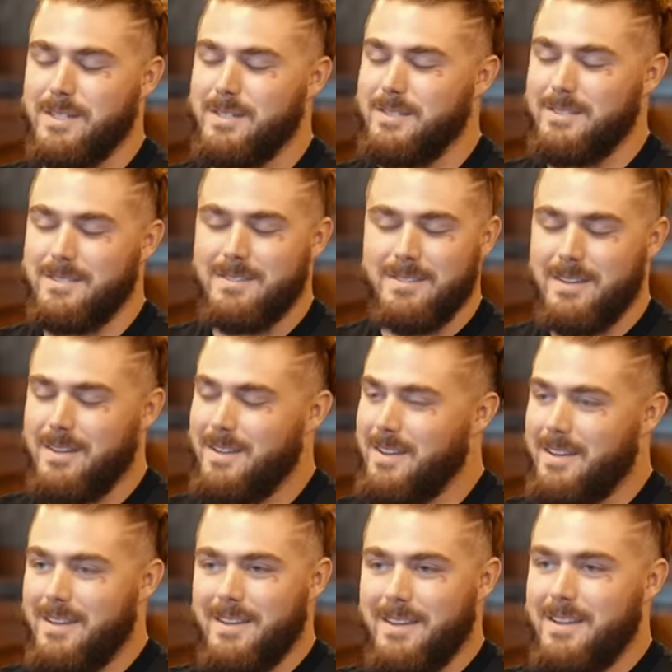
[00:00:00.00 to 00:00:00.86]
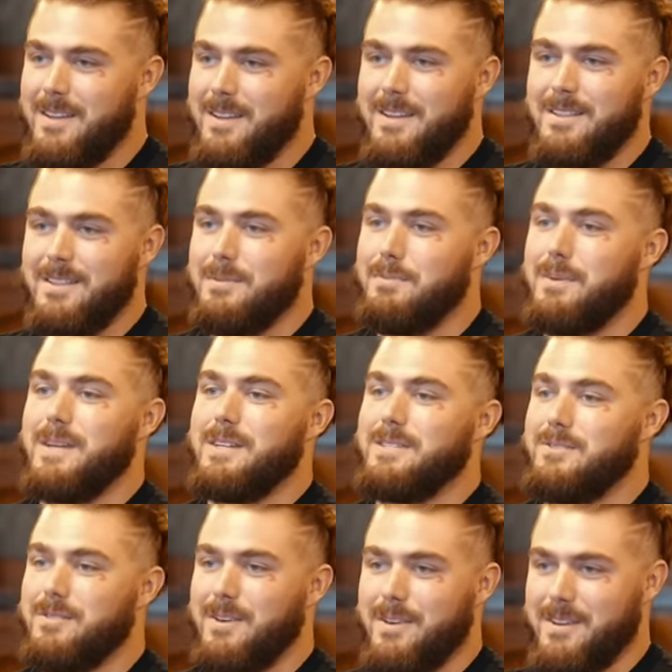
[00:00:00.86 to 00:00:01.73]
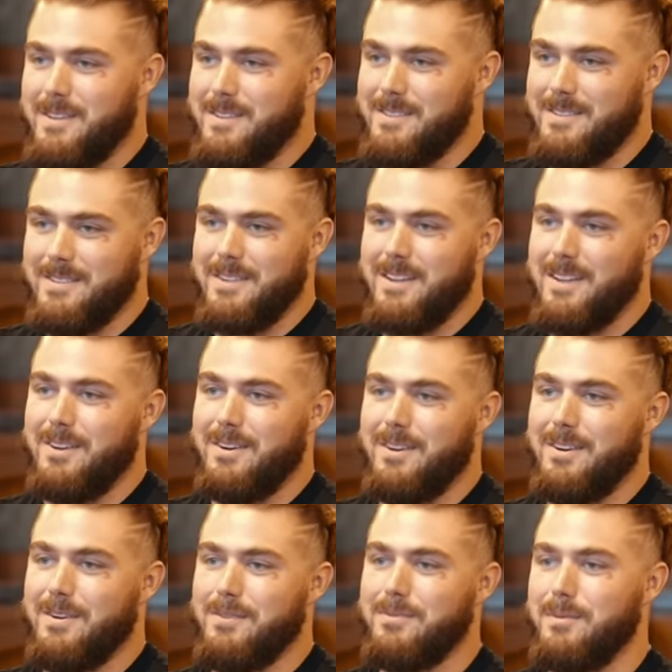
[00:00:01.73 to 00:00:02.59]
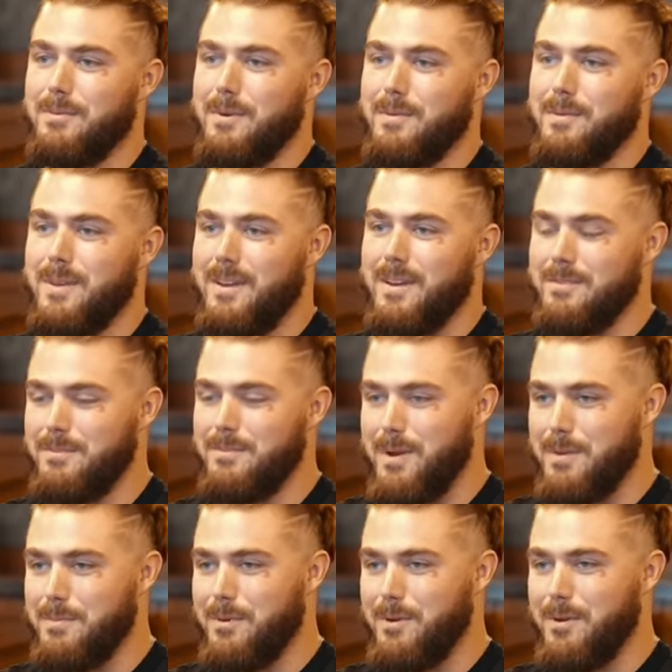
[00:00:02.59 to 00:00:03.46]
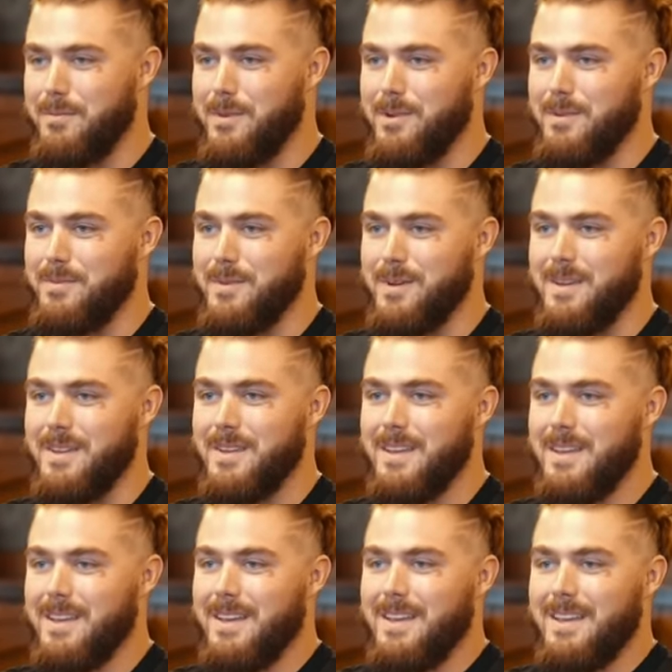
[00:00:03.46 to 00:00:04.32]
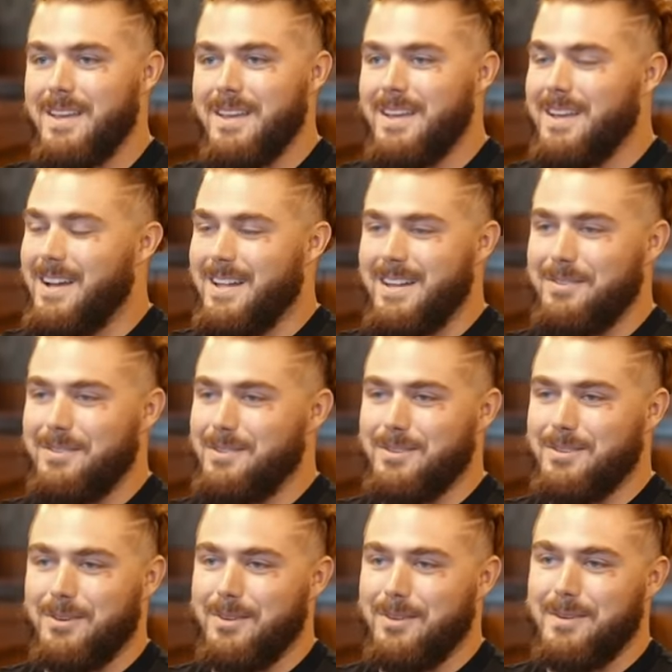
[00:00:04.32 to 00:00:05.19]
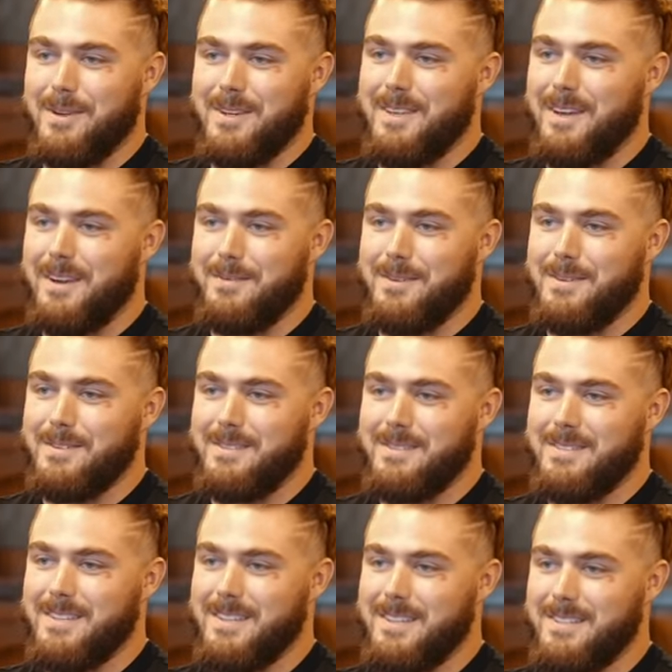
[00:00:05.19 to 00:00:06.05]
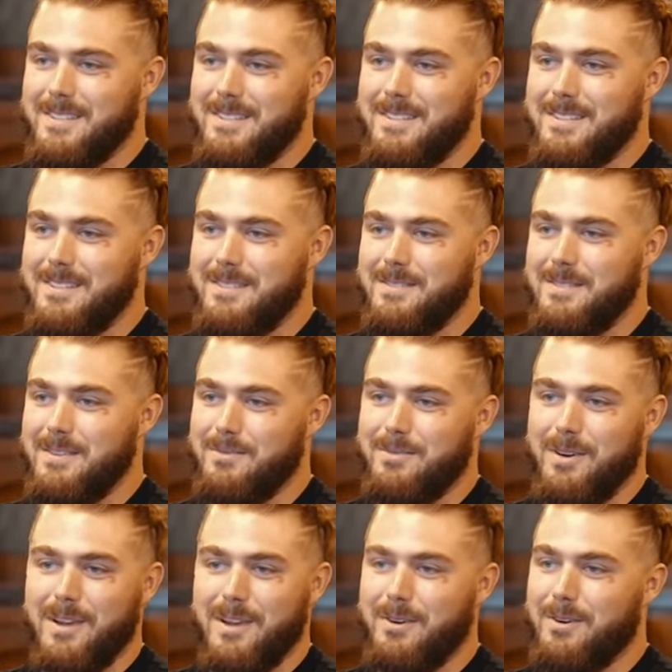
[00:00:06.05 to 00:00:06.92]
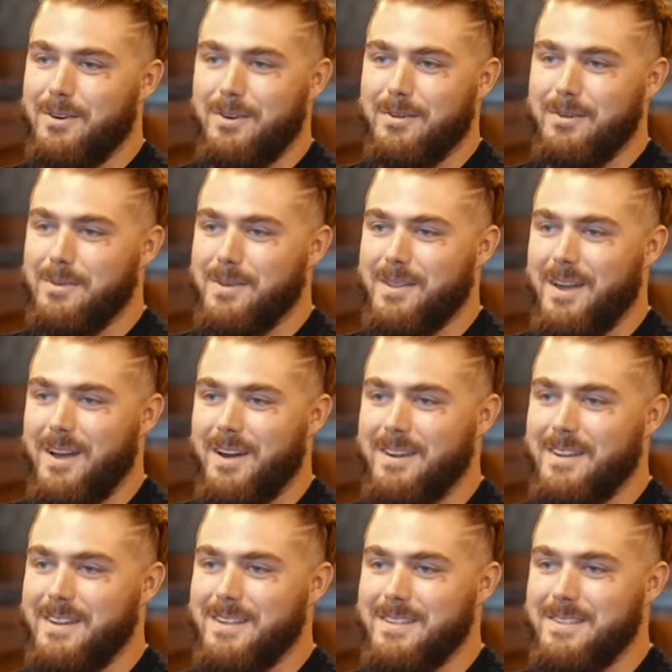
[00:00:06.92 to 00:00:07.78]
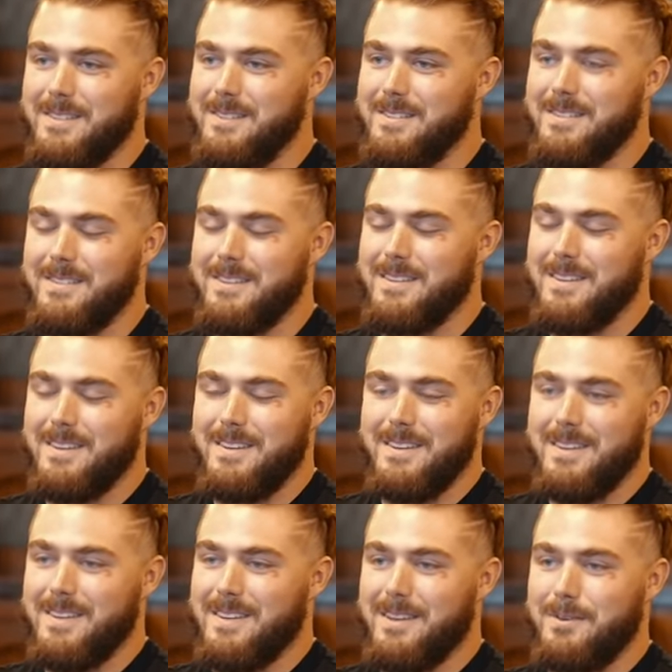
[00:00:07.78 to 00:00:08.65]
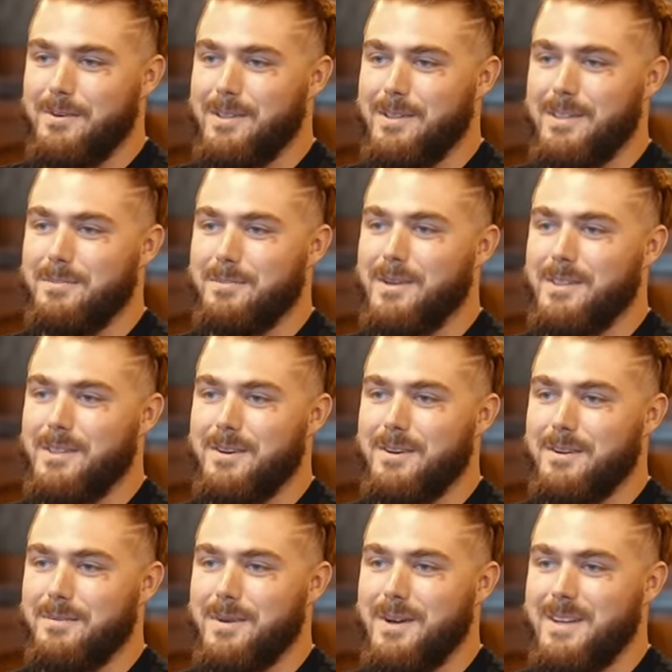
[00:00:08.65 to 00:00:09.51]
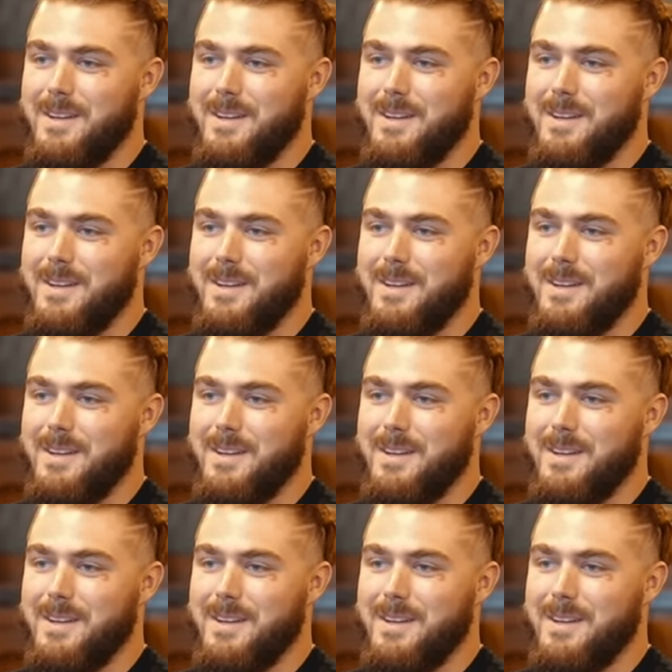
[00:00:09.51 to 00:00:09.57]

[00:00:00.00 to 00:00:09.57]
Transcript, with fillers: He's the biggest fan. Oh, really? I can remember that from my promo. But yeah, I do. Yeah, yeah. I never told him I'd come in because if I go home without it, he wouldn't leave me alone.